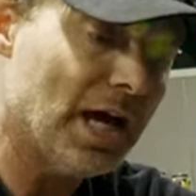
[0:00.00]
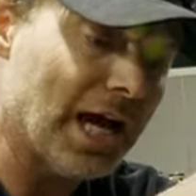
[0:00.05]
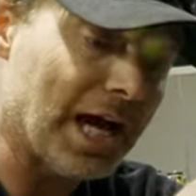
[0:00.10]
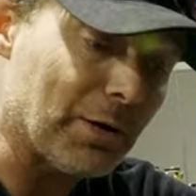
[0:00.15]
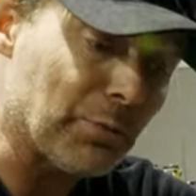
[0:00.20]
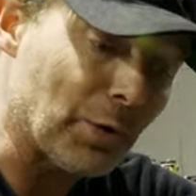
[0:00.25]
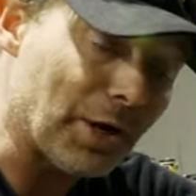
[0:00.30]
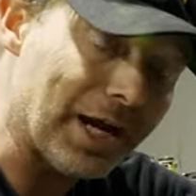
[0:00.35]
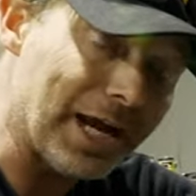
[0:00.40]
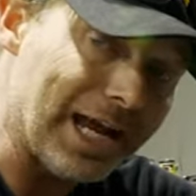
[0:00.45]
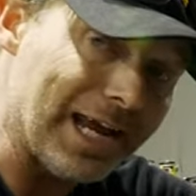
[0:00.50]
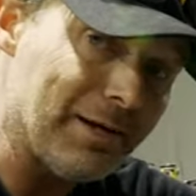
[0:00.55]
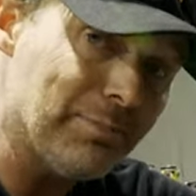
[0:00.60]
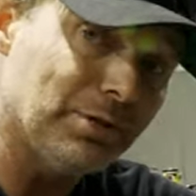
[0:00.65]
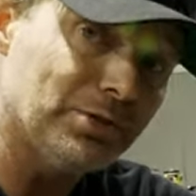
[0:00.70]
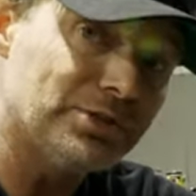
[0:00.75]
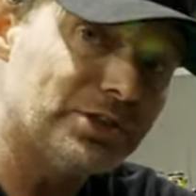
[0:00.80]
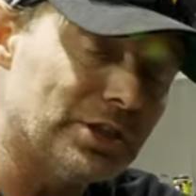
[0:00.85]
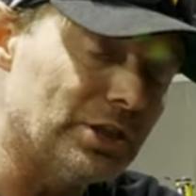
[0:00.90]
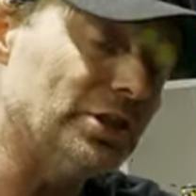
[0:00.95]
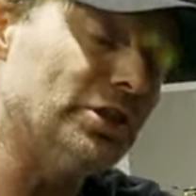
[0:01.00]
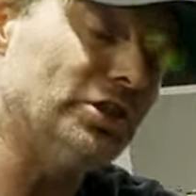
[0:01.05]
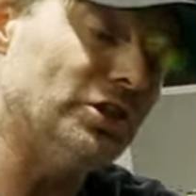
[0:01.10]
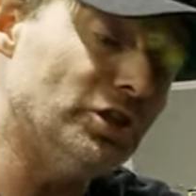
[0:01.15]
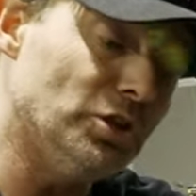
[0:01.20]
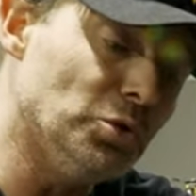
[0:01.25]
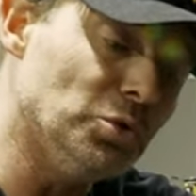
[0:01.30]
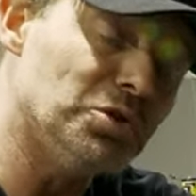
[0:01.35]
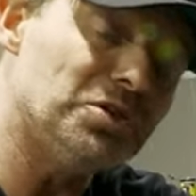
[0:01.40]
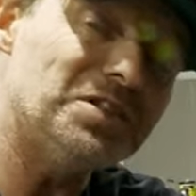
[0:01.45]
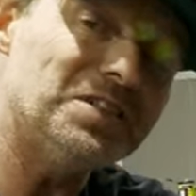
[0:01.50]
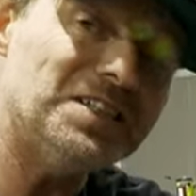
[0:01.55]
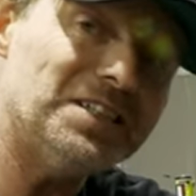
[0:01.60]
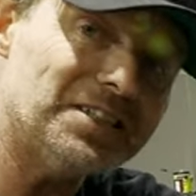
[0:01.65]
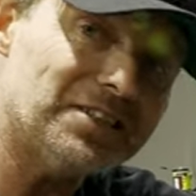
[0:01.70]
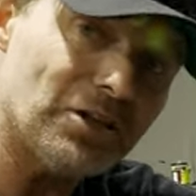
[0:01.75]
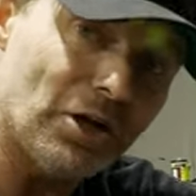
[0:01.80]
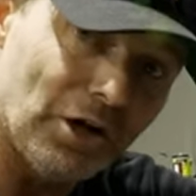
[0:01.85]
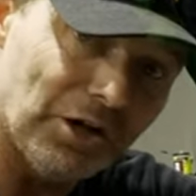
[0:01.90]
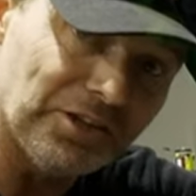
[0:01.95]
And we're able to use
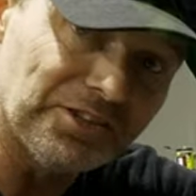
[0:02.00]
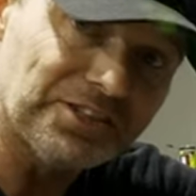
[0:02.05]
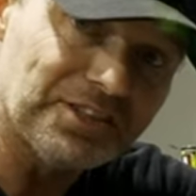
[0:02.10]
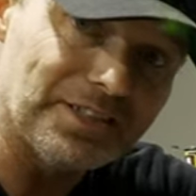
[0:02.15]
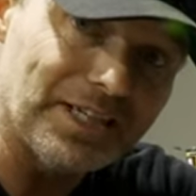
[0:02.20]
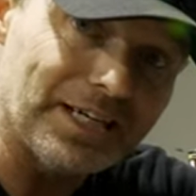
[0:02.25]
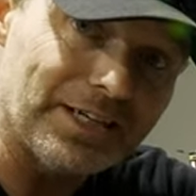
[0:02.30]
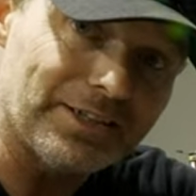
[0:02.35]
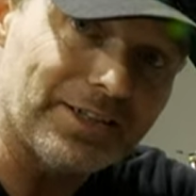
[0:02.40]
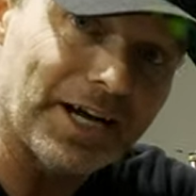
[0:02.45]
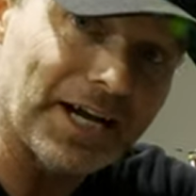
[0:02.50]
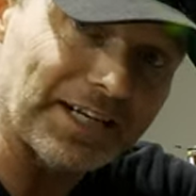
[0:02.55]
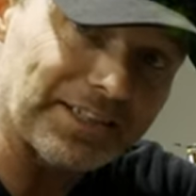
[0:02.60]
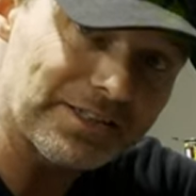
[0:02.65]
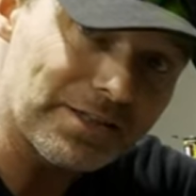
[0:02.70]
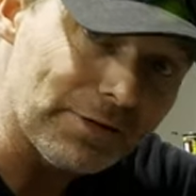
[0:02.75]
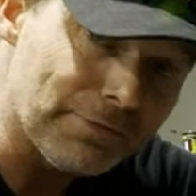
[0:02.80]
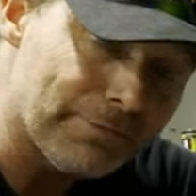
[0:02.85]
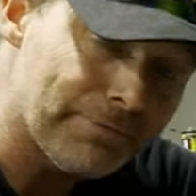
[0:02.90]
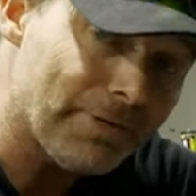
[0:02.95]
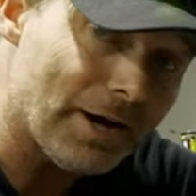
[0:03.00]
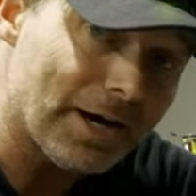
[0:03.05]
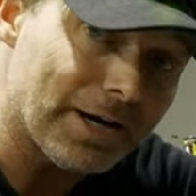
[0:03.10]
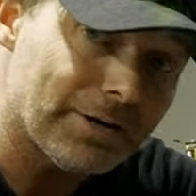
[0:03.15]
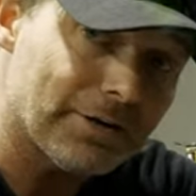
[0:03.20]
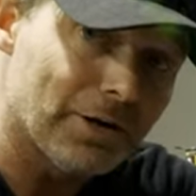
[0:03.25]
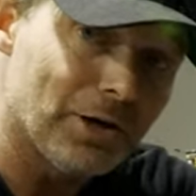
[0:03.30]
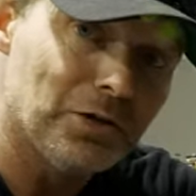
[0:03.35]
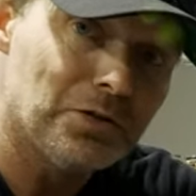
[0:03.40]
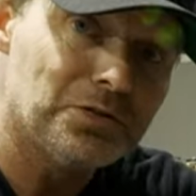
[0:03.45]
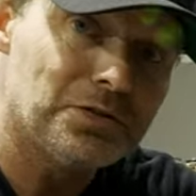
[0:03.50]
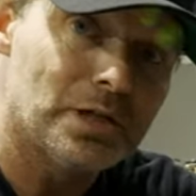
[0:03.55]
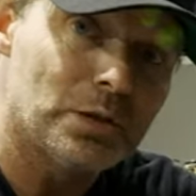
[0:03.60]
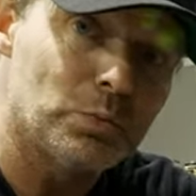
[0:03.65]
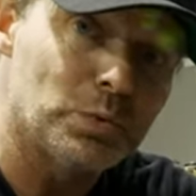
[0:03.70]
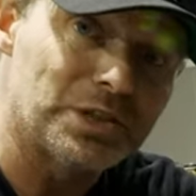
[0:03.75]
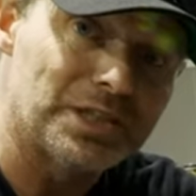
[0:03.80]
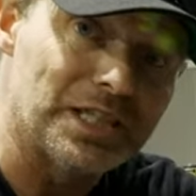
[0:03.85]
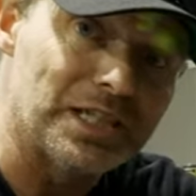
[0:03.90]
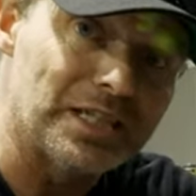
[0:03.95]
this alternator as the fire hose it was